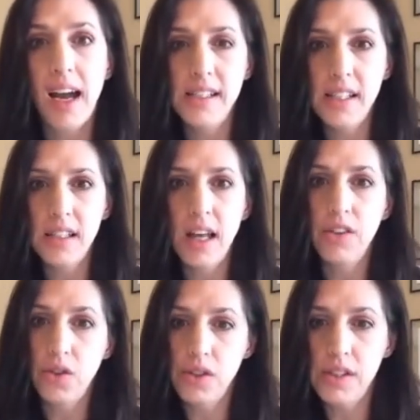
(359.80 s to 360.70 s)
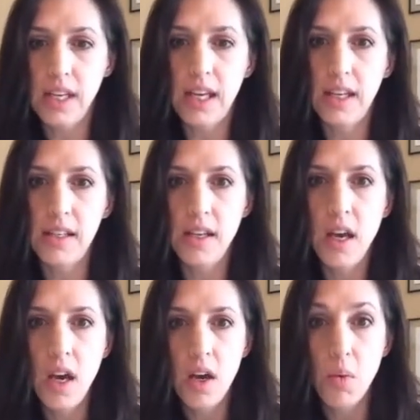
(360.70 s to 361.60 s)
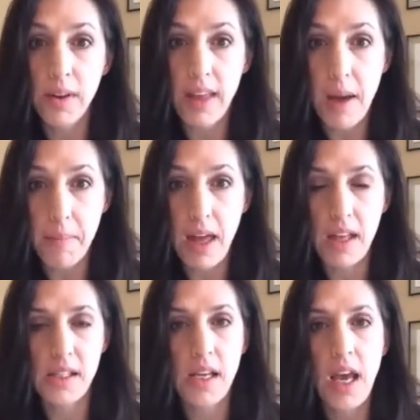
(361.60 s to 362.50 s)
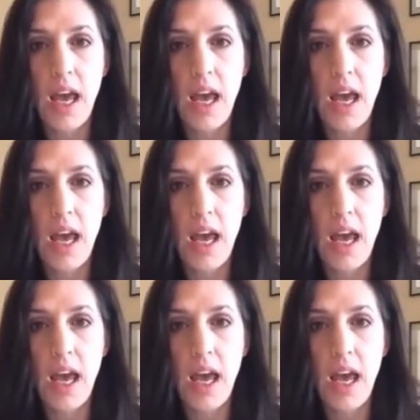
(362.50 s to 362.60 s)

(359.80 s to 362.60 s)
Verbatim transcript: I didn't understand what that meant,